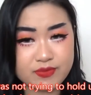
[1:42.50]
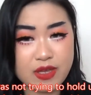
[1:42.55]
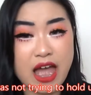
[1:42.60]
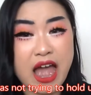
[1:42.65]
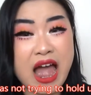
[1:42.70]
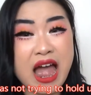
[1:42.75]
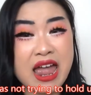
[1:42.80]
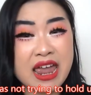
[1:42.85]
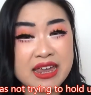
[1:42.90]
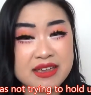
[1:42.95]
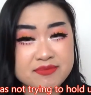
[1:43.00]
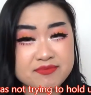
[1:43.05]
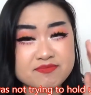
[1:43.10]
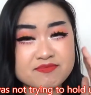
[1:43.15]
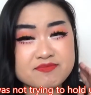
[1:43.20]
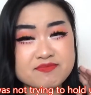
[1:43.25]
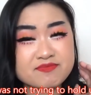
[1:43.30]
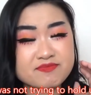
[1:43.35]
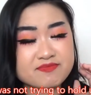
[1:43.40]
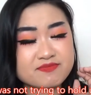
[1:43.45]
I
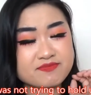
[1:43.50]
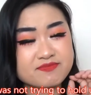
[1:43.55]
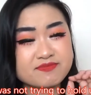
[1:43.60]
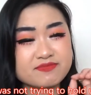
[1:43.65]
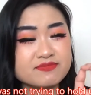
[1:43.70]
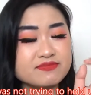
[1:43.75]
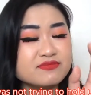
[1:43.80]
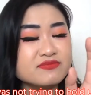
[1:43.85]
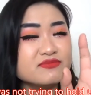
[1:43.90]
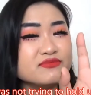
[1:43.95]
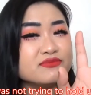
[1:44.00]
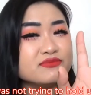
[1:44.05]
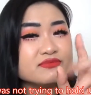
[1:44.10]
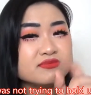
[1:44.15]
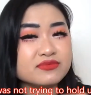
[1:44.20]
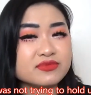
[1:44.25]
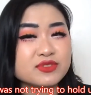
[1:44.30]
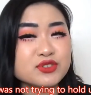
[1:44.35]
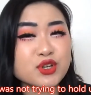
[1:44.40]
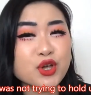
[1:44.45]

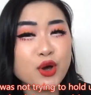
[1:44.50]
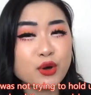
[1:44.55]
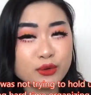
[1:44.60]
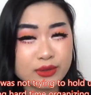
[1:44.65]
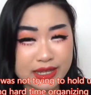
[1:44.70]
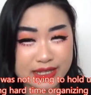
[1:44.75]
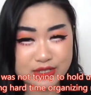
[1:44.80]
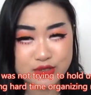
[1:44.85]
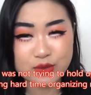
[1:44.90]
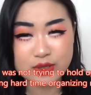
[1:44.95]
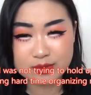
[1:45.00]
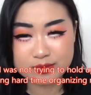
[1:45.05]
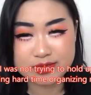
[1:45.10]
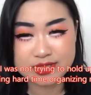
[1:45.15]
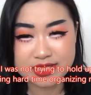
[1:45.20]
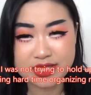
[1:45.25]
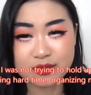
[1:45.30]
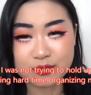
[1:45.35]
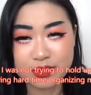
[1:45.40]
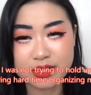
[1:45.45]
know like
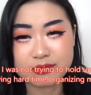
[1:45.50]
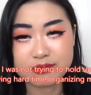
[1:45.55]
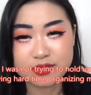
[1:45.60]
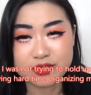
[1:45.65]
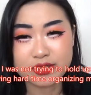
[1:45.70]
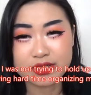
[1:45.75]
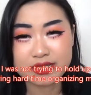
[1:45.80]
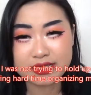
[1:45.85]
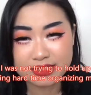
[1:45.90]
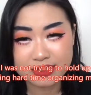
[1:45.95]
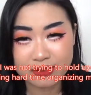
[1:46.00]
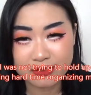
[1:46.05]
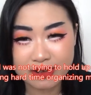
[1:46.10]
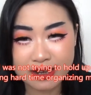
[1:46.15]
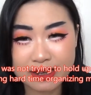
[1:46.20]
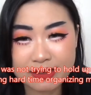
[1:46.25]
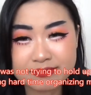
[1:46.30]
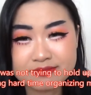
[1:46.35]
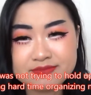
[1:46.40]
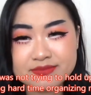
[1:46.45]
20% what I'm doing,
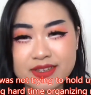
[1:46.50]
okay?